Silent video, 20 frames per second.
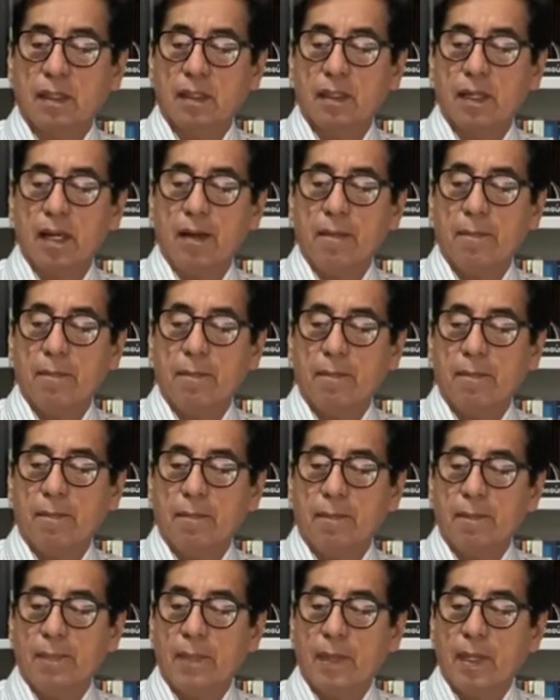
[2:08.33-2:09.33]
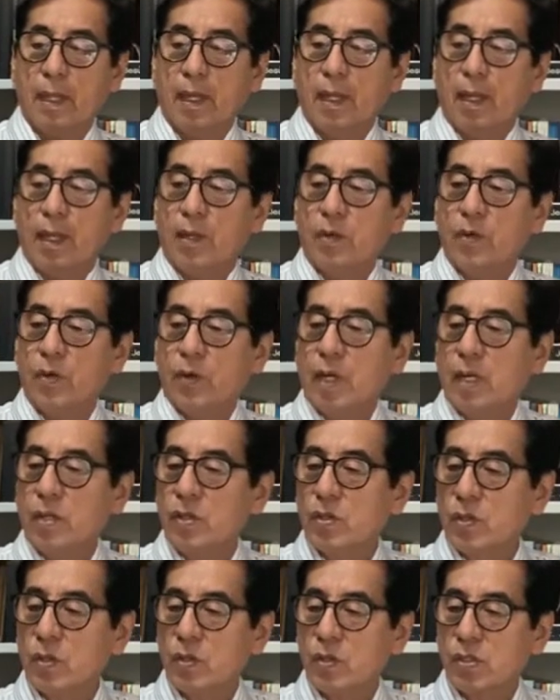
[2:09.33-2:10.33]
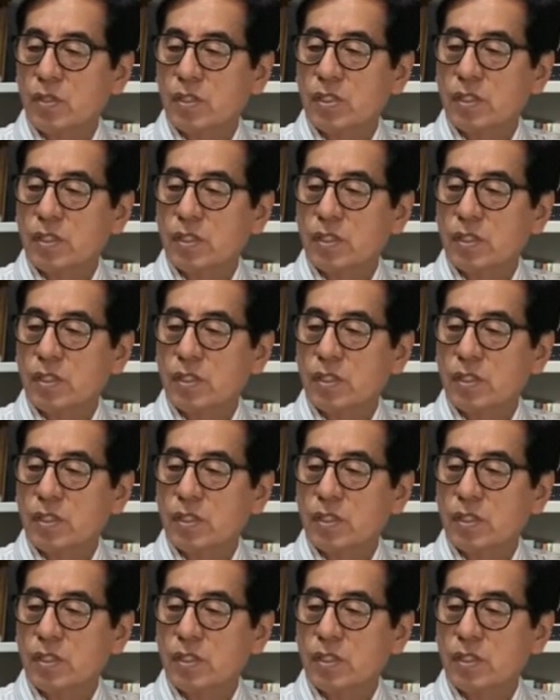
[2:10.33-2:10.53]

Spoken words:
Yeah, you can use